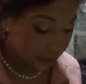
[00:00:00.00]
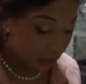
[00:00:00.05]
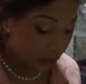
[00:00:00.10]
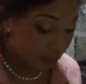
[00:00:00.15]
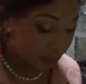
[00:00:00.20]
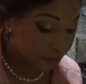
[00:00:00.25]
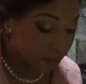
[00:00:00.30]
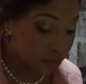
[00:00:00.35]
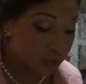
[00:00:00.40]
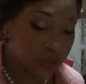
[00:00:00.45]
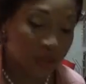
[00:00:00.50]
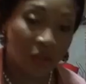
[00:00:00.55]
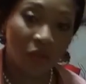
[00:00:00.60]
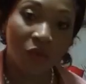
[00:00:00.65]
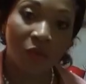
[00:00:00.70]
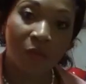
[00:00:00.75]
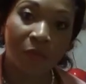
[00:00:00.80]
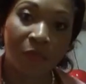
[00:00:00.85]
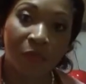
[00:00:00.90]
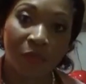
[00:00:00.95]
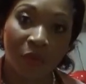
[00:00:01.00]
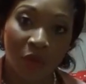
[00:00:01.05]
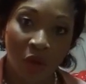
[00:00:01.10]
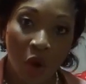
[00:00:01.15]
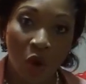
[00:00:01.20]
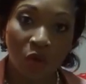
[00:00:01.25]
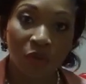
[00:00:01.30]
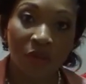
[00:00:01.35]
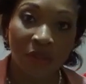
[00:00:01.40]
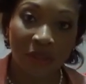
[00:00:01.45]
Now I'm just going to
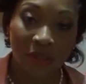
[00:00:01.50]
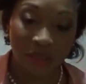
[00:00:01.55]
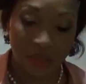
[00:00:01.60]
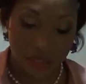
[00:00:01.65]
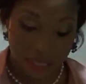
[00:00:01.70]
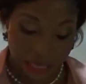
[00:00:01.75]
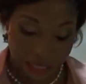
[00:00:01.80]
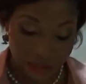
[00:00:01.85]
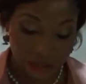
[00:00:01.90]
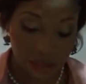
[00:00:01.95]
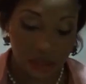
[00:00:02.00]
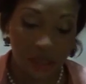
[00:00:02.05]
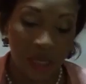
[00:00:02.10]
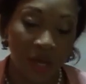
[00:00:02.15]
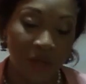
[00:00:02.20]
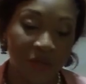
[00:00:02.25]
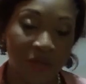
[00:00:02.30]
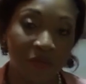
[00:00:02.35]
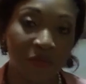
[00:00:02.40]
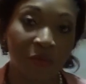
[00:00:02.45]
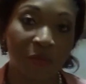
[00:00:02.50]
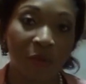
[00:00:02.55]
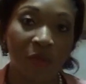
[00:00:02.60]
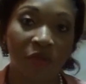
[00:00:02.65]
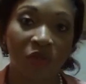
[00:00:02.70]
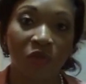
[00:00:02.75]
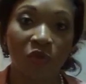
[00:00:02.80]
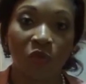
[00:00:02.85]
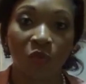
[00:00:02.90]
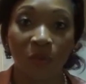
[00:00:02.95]
coat inside of the
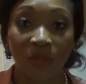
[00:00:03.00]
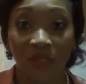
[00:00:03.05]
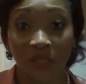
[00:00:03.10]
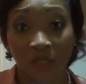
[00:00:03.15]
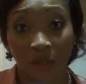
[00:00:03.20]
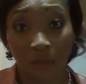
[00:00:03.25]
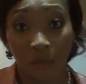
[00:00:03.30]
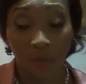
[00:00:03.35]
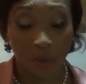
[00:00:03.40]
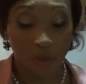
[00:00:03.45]
bottle with some